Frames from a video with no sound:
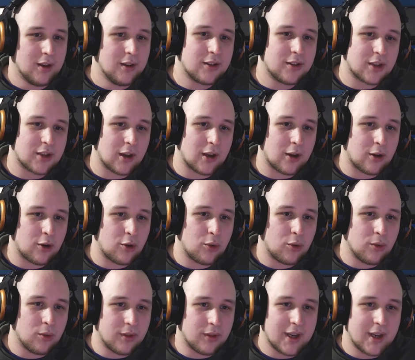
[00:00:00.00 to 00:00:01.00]

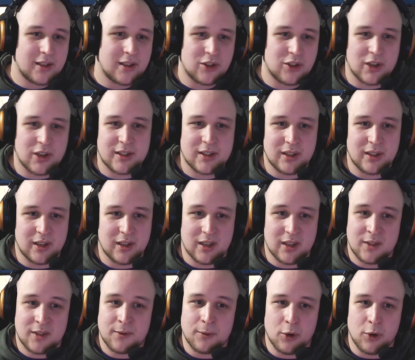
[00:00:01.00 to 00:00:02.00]
So they suggest that it
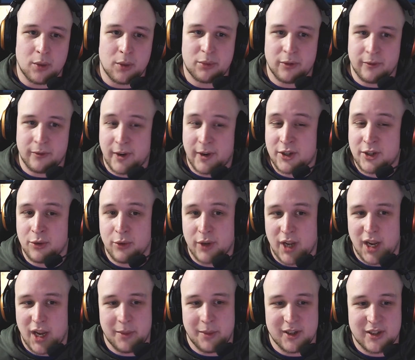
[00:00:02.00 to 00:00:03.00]
is for professional
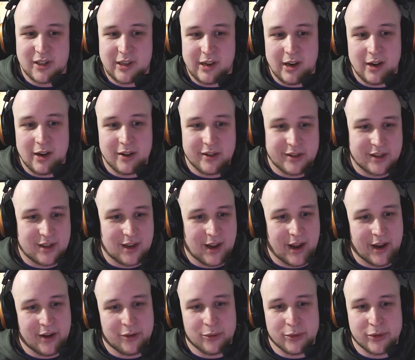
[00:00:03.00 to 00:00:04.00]
gaming stars
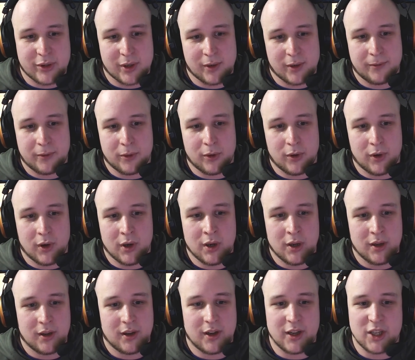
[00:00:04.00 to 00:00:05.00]
and also for
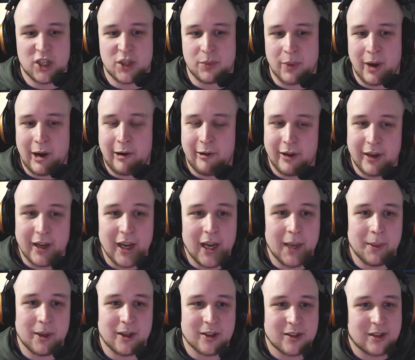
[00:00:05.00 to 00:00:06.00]
aspiring
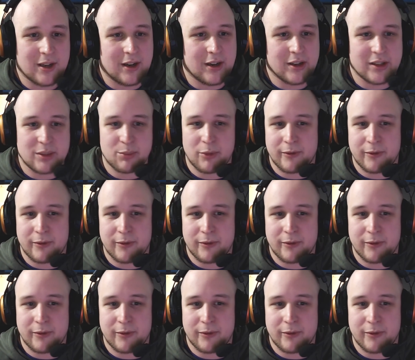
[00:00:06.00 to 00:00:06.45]
gaming stars.